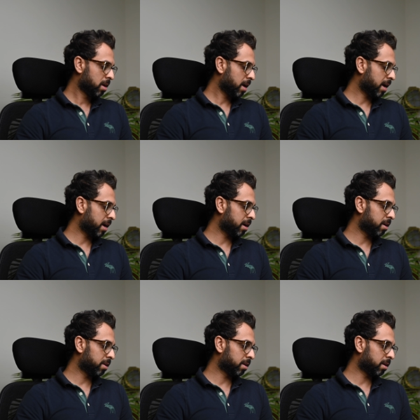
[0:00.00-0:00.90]

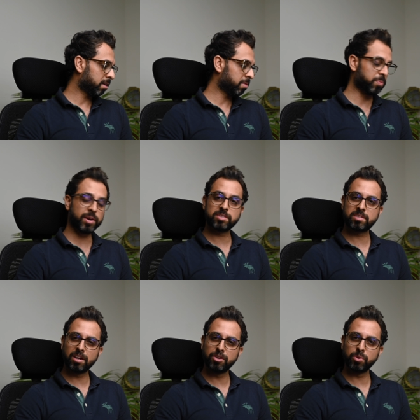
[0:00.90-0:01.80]
and we are
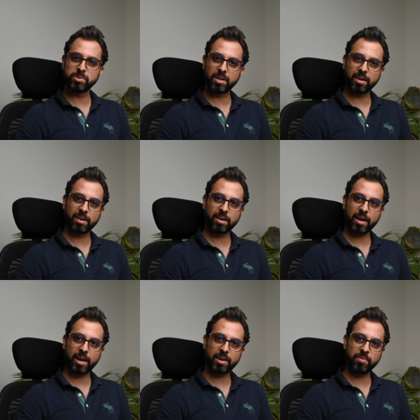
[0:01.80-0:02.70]
still using it,
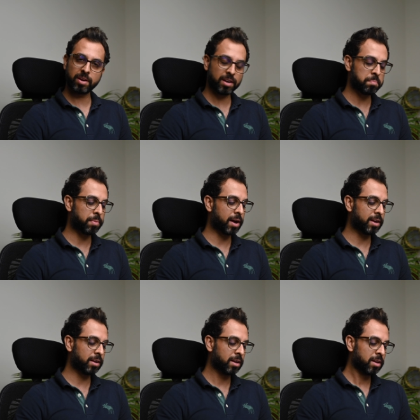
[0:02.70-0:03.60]
and we keep
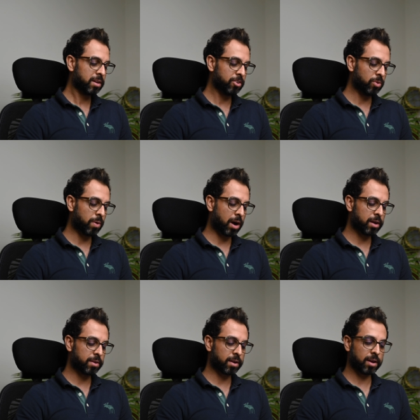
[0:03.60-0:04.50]
buying new
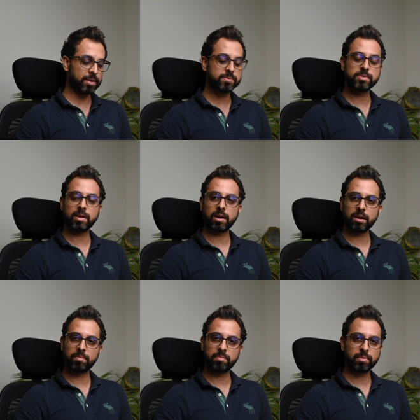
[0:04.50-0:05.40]
hard drives
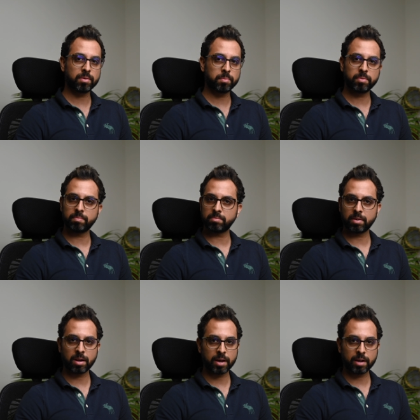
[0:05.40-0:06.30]

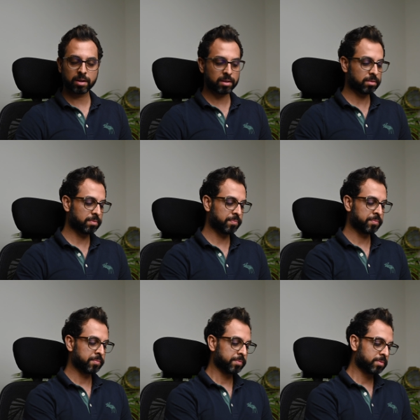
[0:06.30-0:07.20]
like
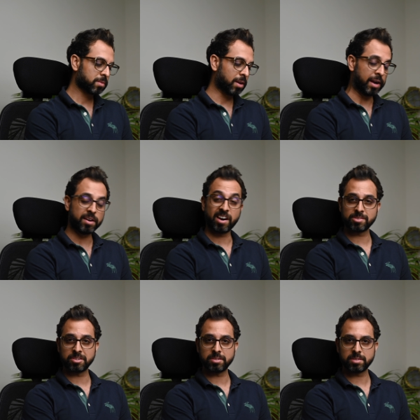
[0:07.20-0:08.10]
in
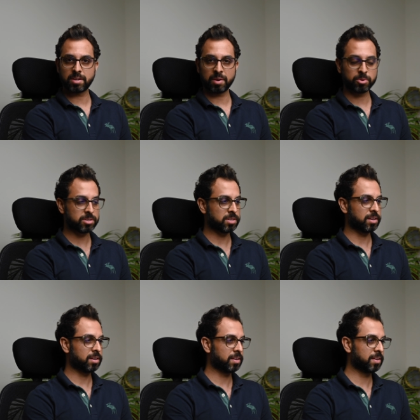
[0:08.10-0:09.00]
dozens, I would
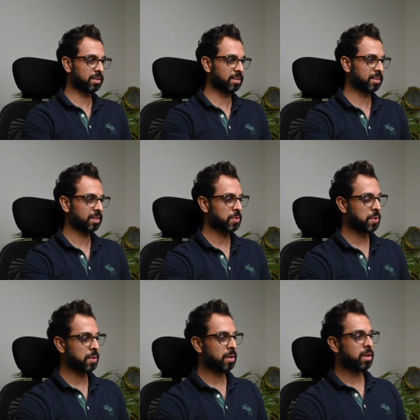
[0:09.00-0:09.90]
say.
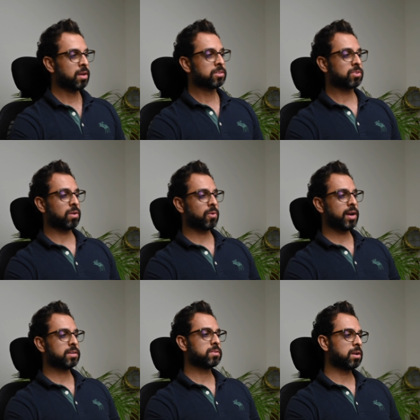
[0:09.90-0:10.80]
So
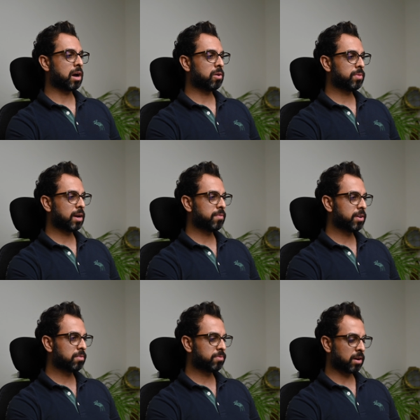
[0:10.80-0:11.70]
alright, so now that we
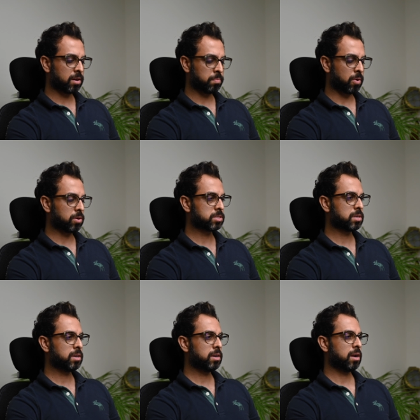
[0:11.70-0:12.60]
have unboxed
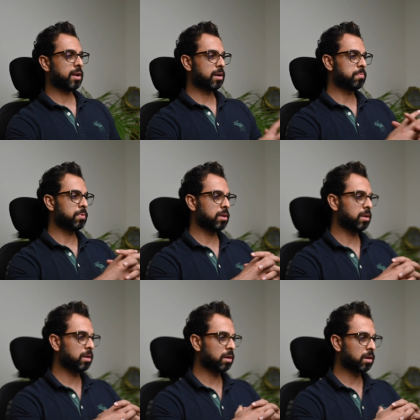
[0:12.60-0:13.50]
it, let
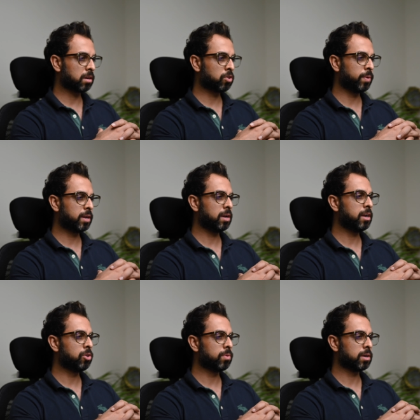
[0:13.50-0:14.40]
me quickly
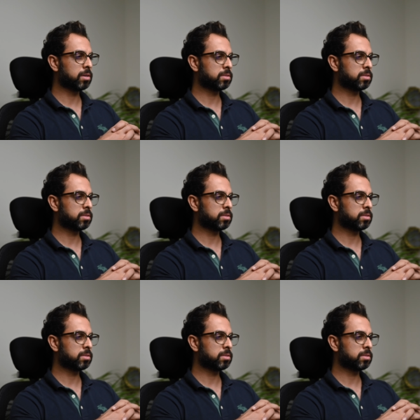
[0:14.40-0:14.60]
do a